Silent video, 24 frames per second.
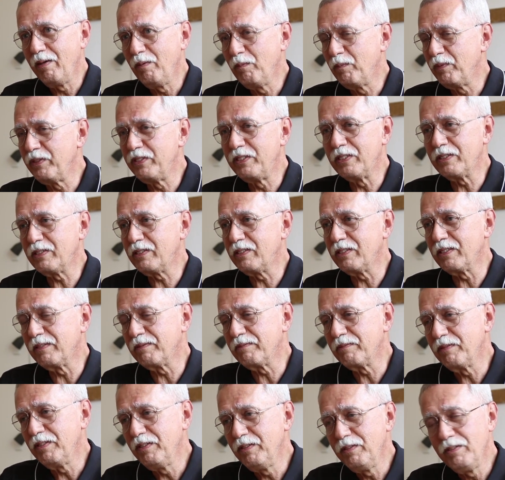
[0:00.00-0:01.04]
We're just a
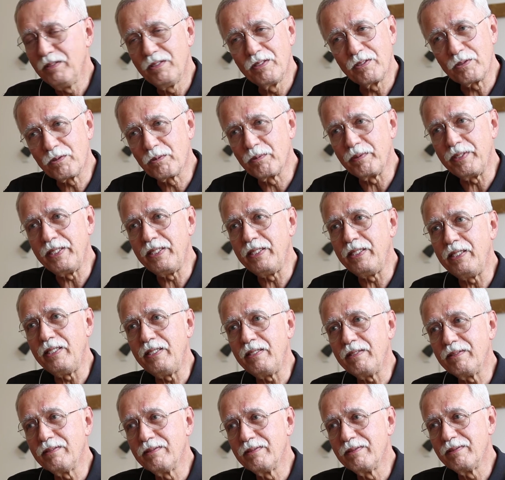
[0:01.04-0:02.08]

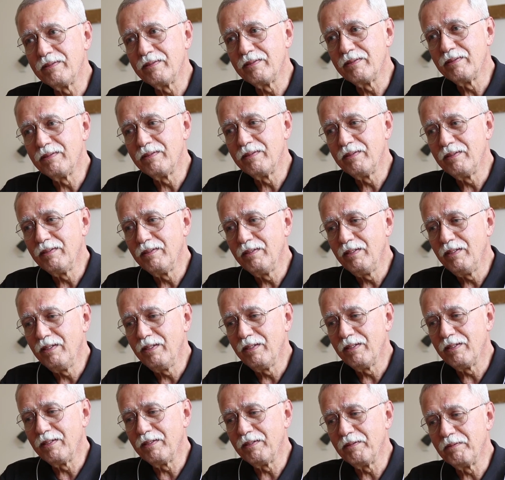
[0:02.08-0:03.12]
greedy
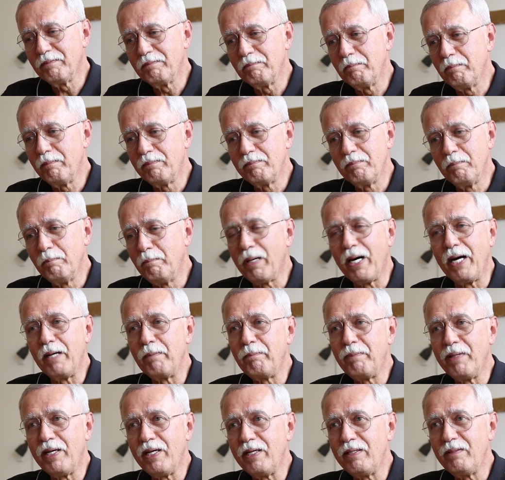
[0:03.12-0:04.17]

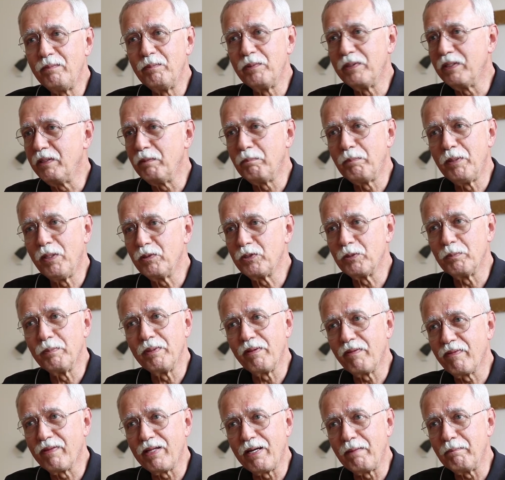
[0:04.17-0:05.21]
biped with an
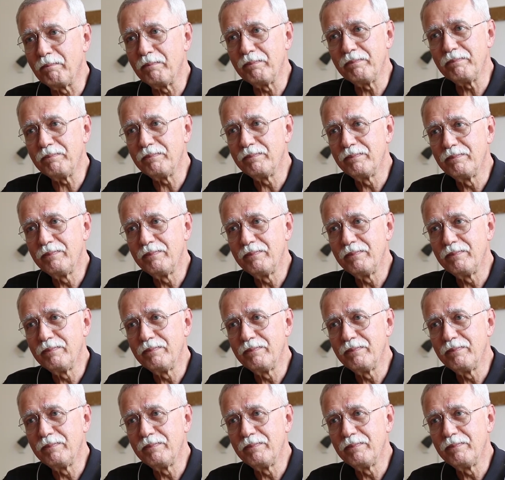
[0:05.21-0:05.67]
opposable thumb,